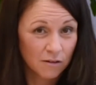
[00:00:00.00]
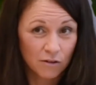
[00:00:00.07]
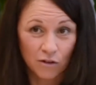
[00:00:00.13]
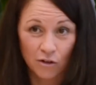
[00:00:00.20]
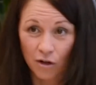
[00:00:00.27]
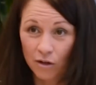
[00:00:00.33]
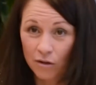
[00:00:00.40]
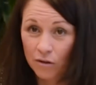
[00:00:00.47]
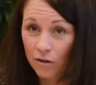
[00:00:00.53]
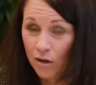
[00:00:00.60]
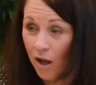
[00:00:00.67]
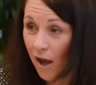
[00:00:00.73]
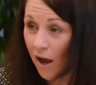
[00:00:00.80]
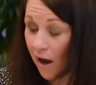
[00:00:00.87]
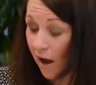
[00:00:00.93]
You know,
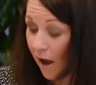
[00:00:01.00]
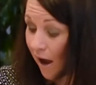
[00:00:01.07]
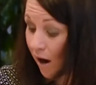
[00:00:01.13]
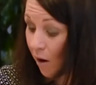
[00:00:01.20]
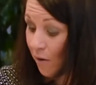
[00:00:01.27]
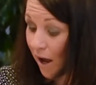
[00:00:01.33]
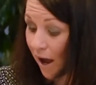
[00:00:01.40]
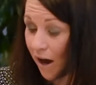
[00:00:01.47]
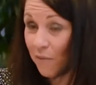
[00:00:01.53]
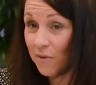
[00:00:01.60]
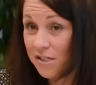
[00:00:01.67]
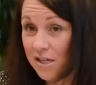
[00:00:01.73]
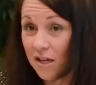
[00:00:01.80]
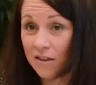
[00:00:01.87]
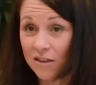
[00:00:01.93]
how
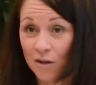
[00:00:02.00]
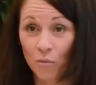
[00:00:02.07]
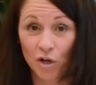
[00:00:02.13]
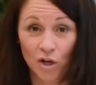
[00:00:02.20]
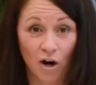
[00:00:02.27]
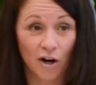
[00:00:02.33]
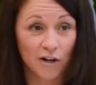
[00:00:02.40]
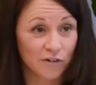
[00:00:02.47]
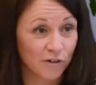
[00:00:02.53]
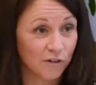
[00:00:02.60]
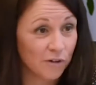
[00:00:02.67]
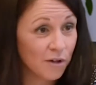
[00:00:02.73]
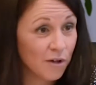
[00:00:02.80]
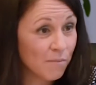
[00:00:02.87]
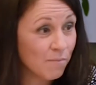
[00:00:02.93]
is it that we're going
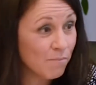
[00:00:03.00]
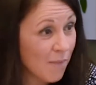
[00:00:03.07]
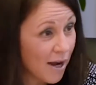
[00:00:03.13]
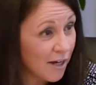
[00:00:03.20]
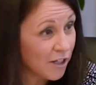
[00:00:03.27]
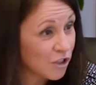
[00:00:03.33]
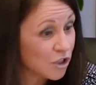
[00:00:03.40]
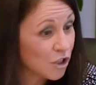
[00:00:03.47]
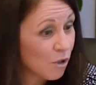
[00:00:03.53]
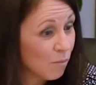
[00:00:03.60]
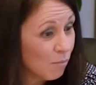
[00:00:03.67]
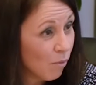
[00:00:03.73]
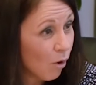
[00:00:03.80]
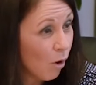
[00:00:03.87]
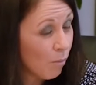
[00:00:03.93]
to manage
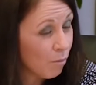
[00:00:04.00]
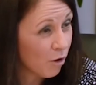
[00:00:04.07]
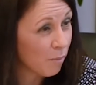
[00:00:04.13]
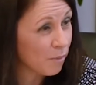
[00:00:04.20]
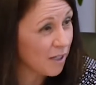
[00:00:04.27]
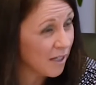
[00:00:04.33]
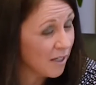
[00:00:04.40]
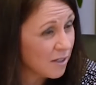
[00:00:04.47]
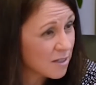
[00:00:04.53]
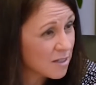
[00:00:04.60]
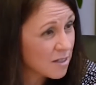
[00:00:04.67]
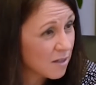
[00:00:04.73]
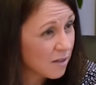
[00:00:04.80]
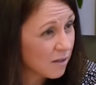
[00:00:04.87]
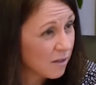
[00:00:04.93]
more
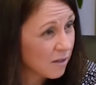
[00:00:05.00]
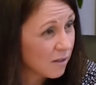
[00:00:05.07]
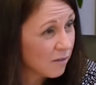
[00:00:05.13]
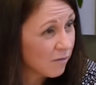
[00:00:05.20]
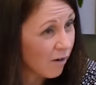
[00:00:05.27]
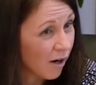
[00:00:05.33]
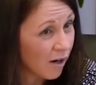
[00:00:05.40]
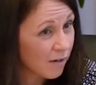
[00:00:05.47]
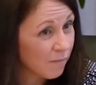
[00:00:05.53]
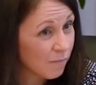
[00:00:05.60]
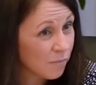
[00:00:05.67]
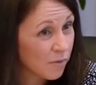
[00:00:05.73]
properties, right,